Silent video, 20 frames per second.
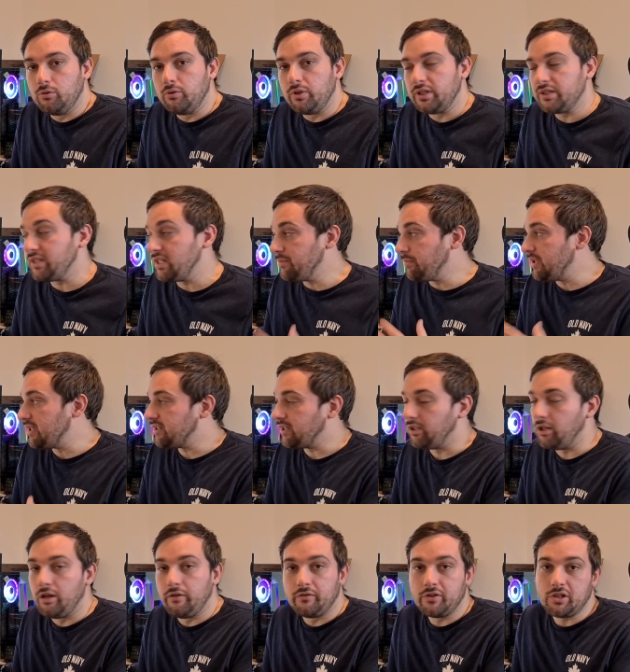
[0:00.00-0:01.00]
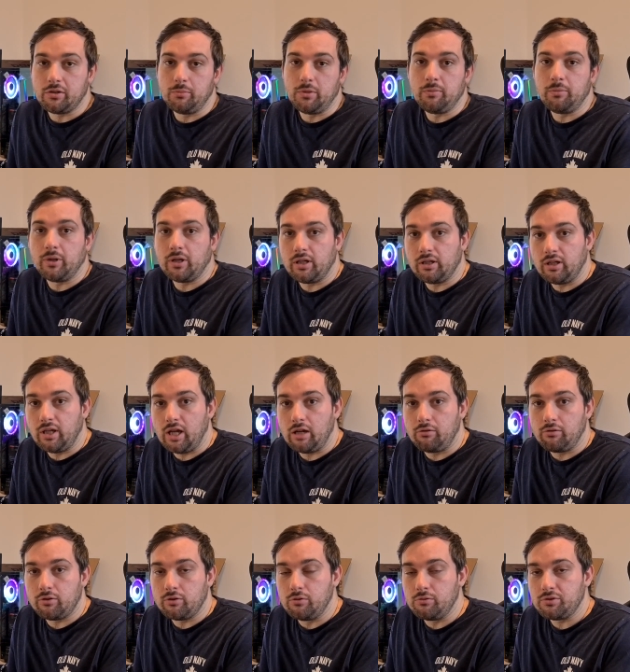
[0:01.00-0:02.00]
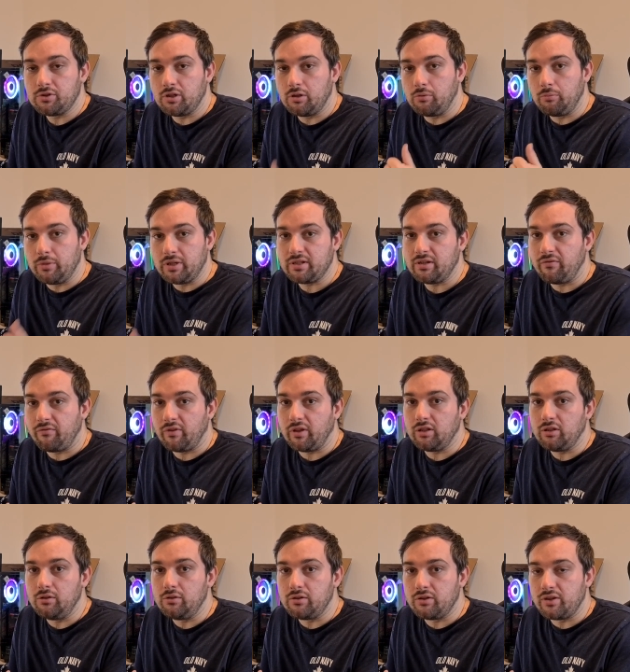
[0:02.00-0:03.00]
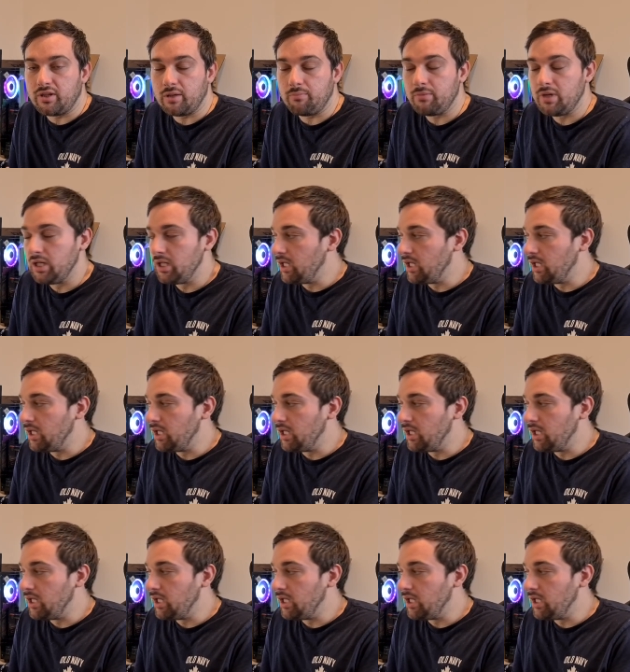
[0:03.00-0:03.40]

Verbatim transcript: and this has been sent over to me by Aerocool, so a massive thank you to them.